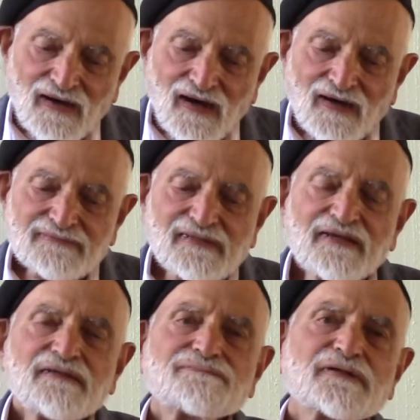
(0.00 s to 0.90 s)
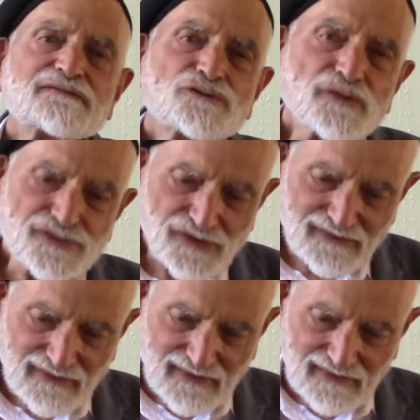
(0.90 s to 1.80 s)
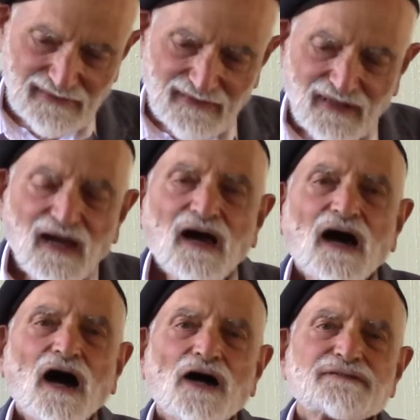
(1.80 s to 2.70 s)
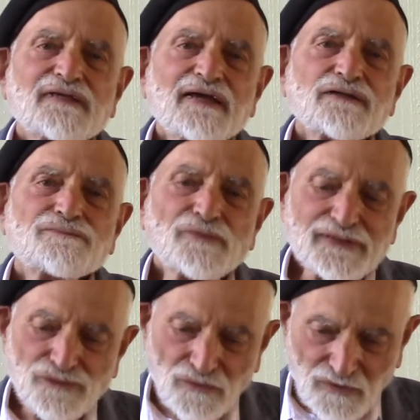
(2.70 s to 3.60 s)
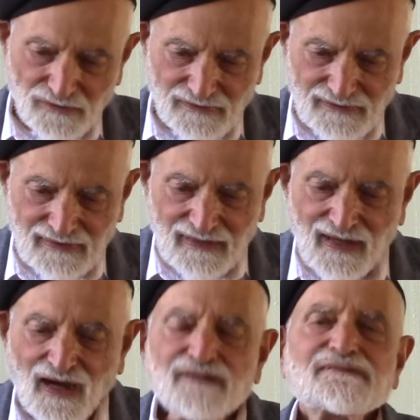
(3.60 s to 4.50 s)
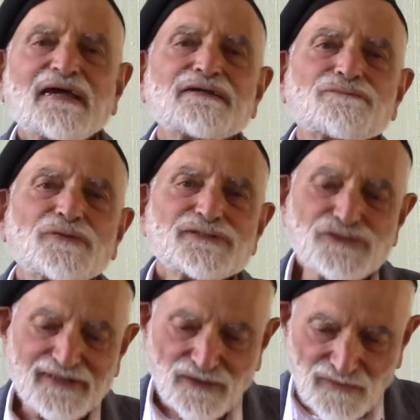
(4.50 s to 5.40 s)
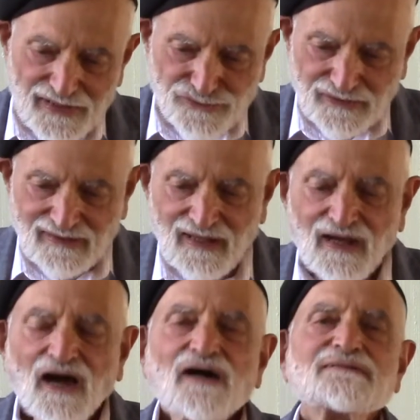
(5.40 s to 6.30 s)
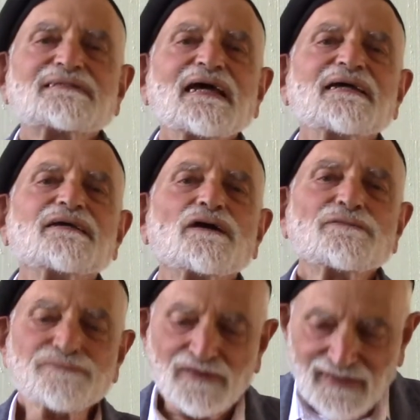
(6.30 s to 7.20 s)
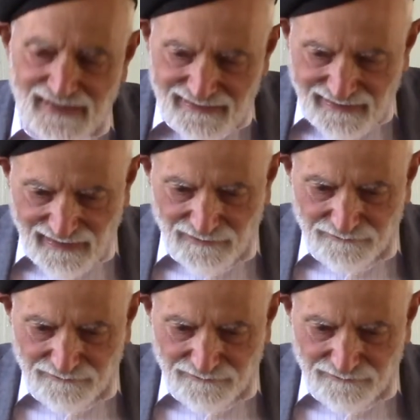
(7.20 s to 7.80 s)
a day of contrition, a day of renewal, a day of regeneration, a day of cleansing,